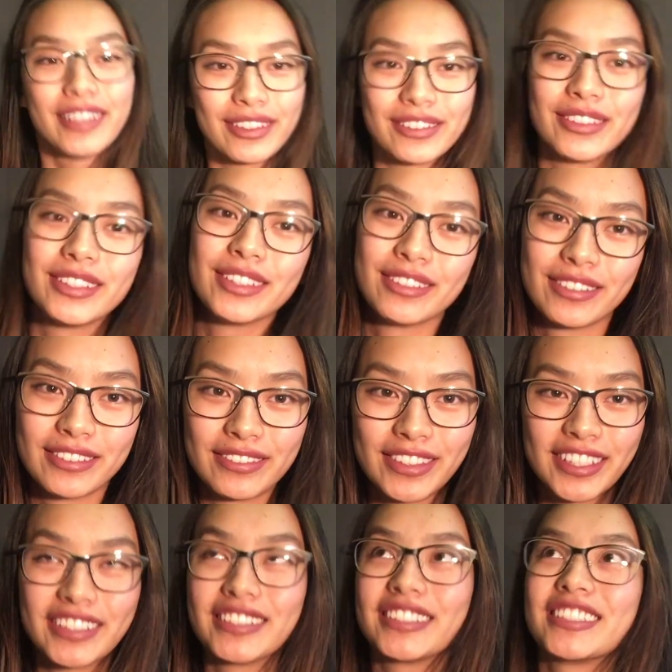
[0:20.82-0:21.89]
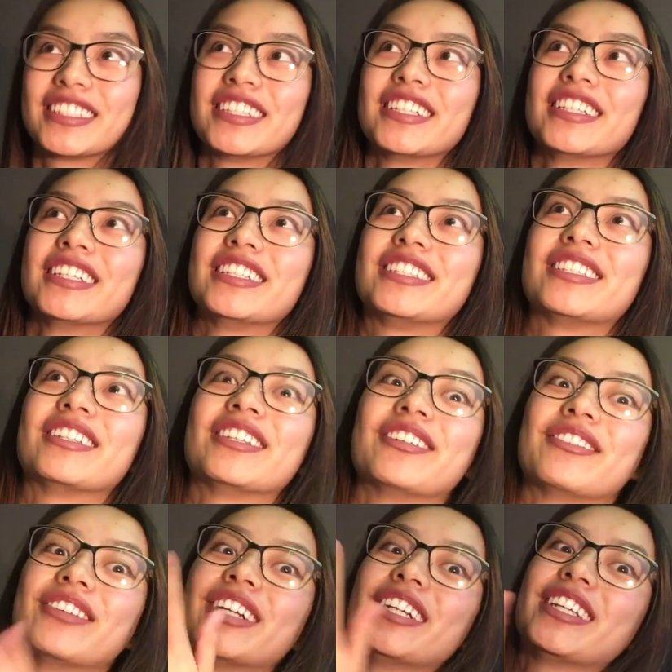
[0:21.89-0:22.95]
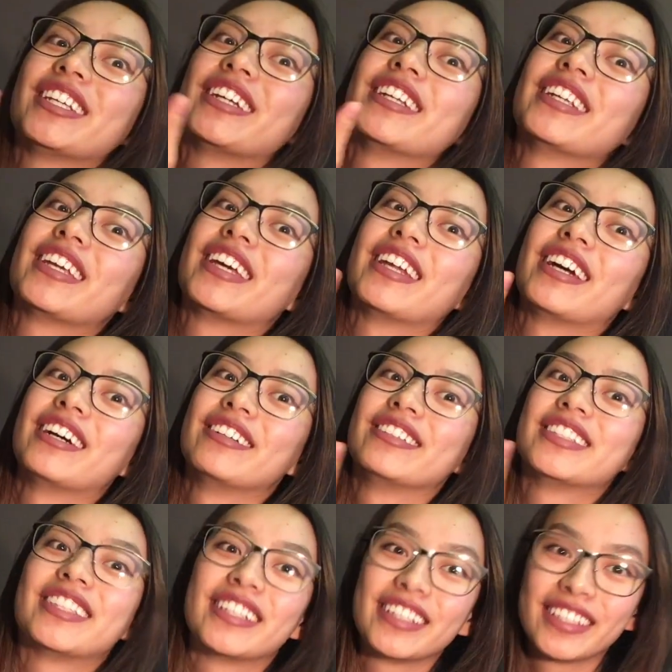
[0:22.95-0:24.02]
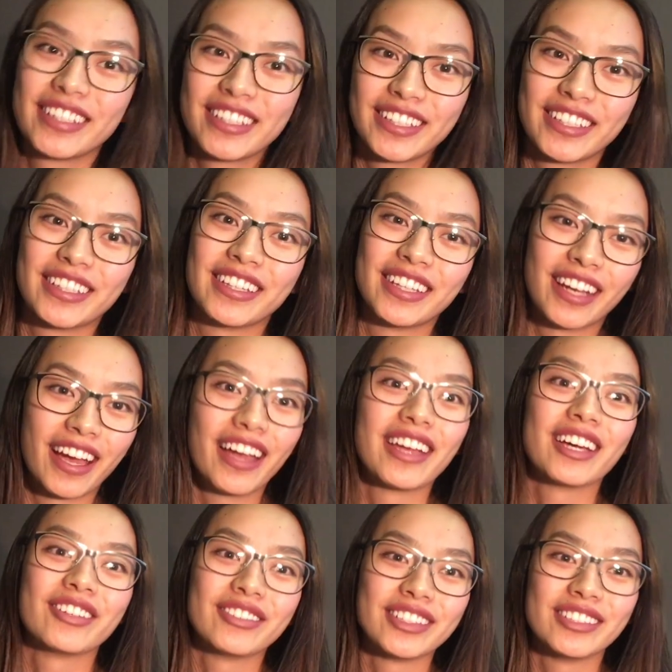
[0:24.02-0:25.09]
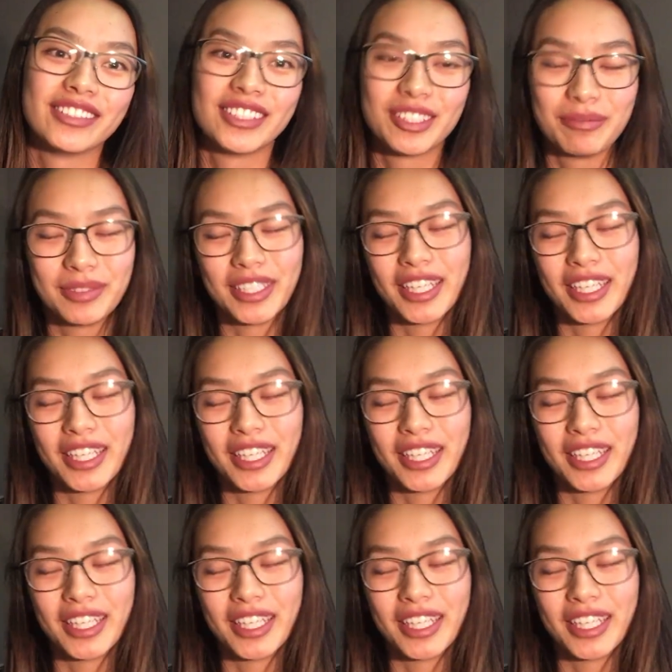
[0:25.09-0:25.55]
the known universe so that word can get out that I have a YouTube